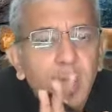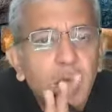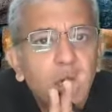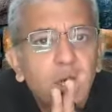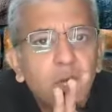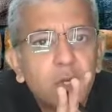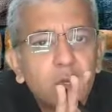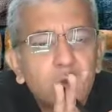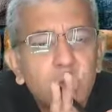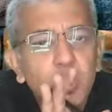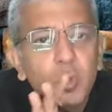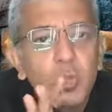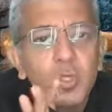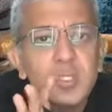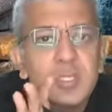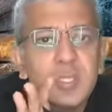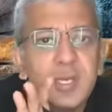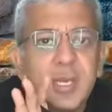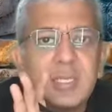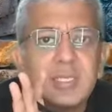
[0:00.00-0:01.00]

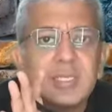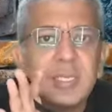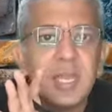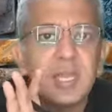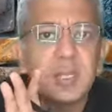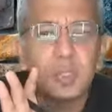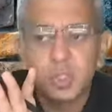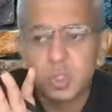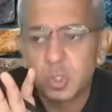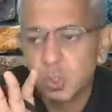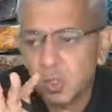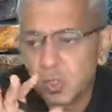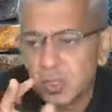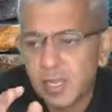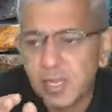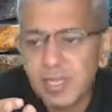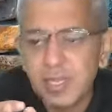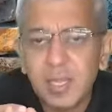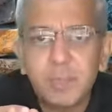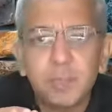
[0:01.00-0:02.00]
those guys ensure
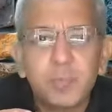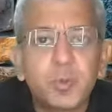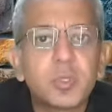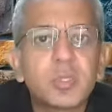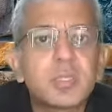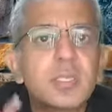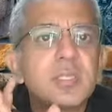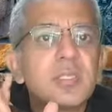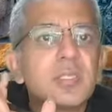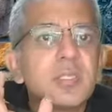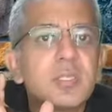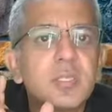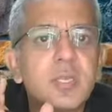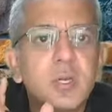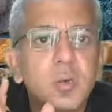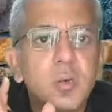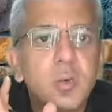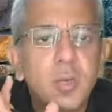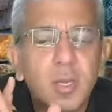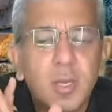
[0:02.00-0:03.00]
that their processes are good.